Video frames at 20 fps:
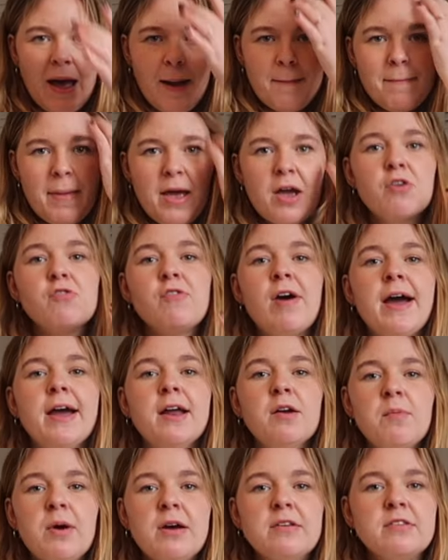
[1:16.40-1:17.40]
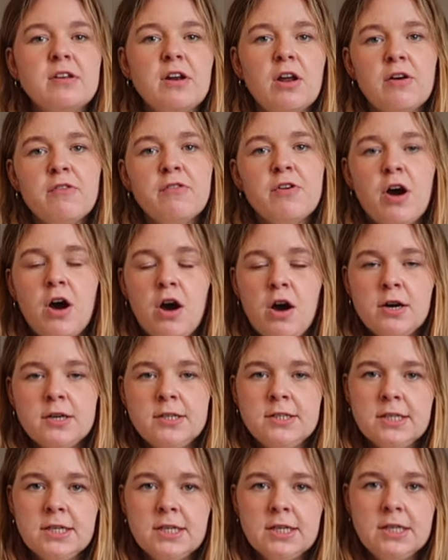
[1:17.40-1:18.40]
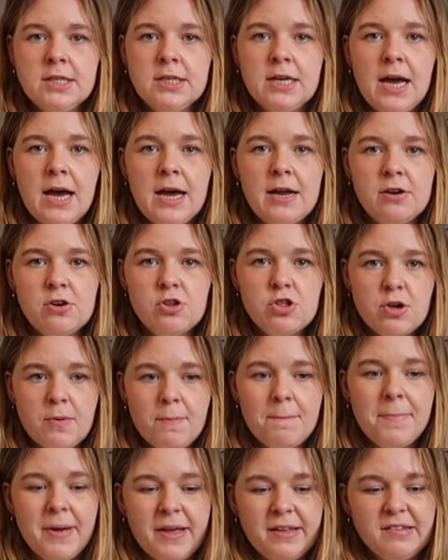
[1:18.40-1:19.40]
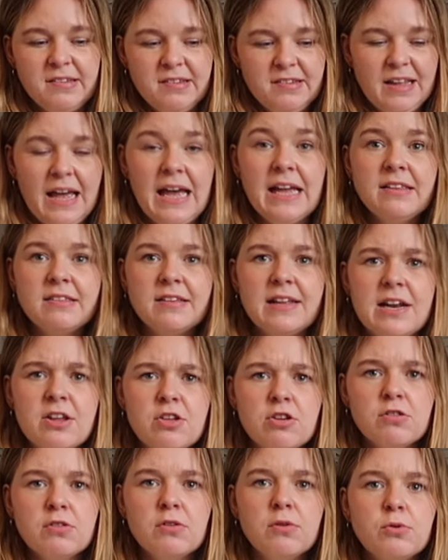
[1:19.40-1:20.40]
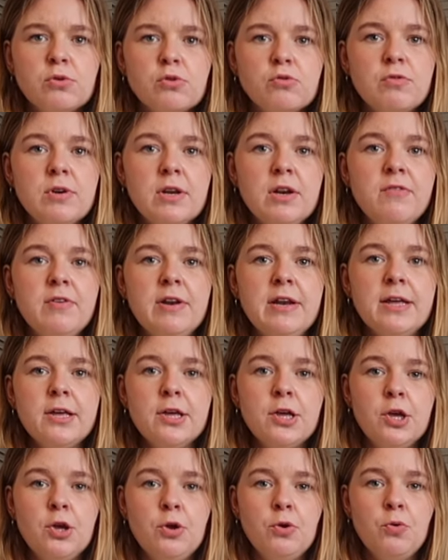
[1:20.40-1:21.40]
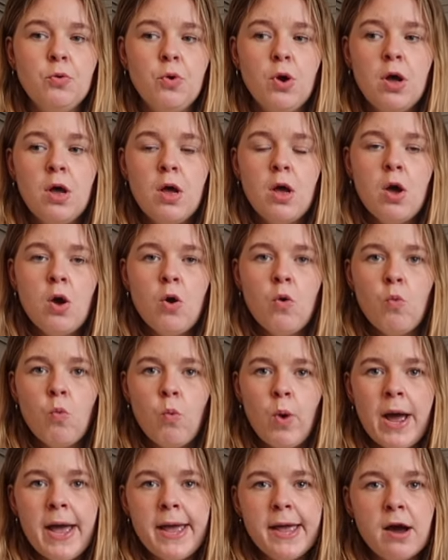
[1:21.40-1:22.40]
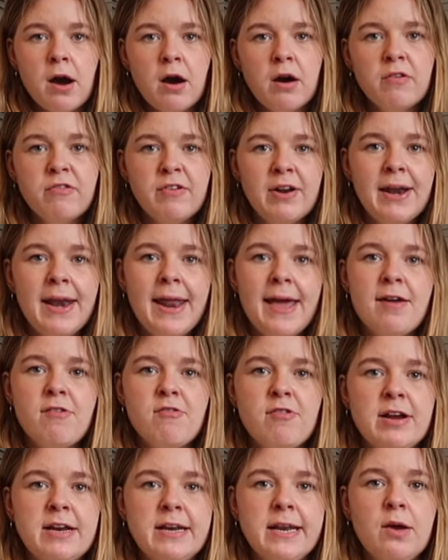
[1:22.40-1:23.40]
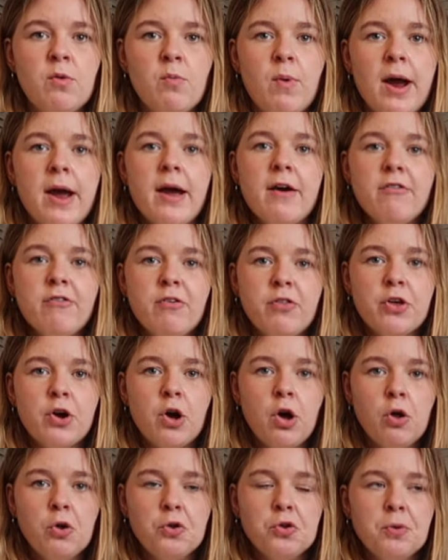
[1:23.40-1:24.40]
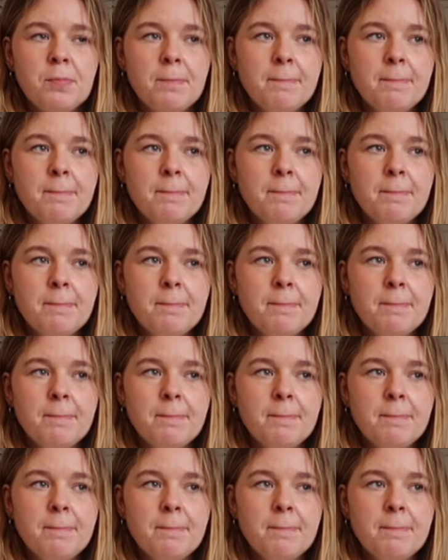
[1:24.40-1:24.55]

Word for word: that Meg Ryan wears a lot of cardigan and jumper sets and I just thought it was a really really cute way of layering knitwear for the colder